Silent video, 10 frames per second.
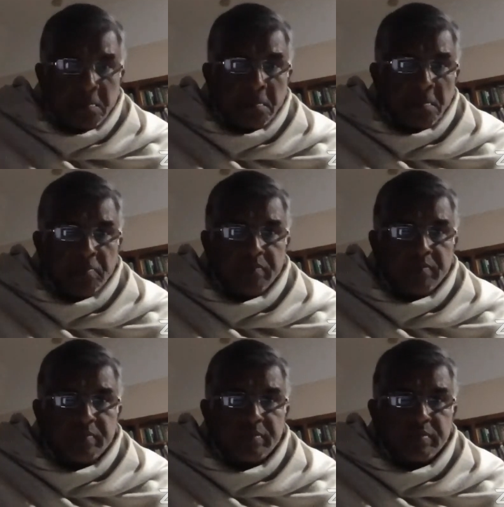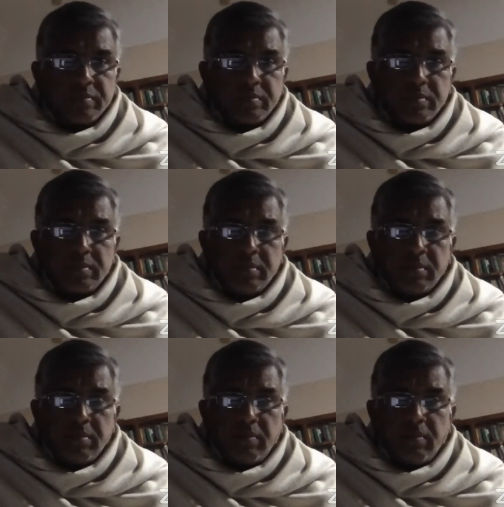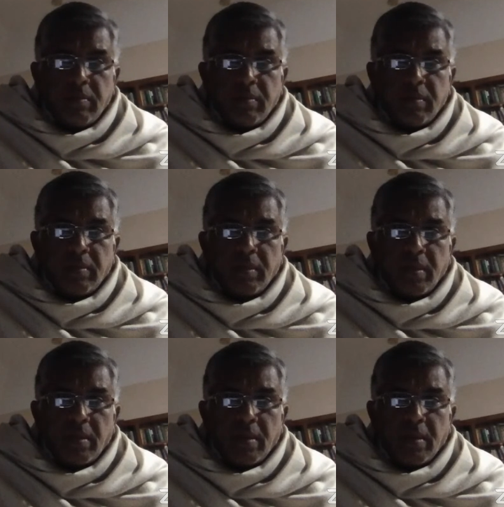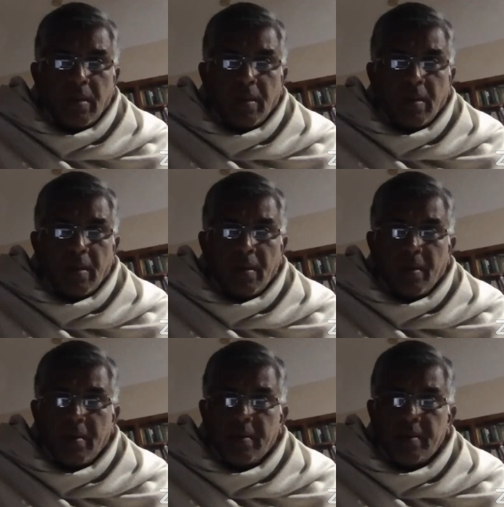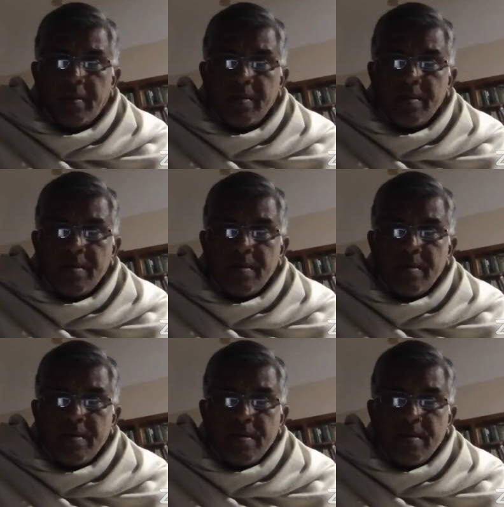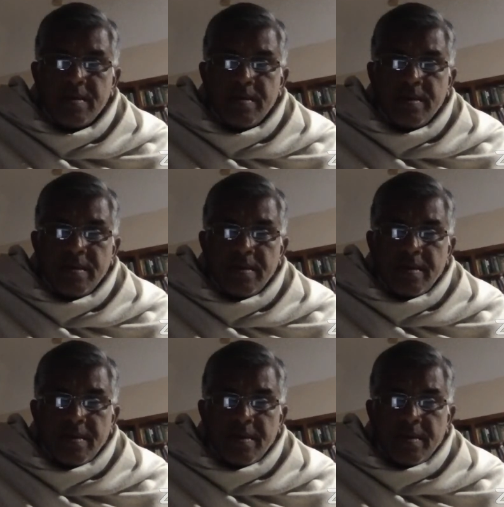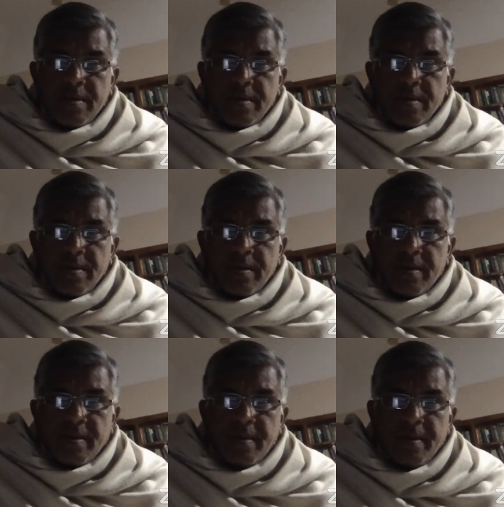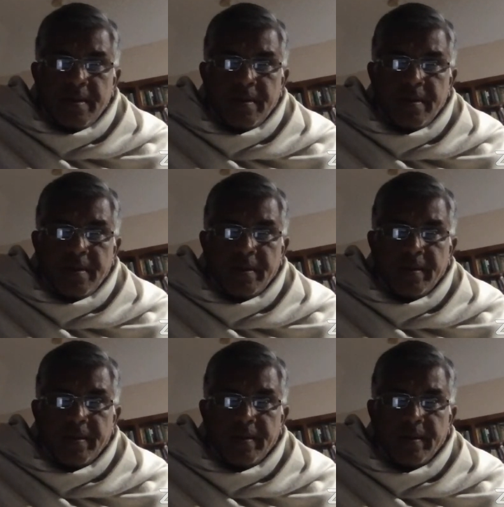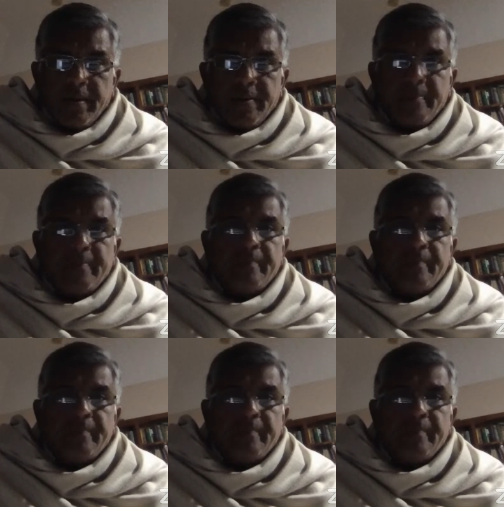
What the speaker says: Nothing is said.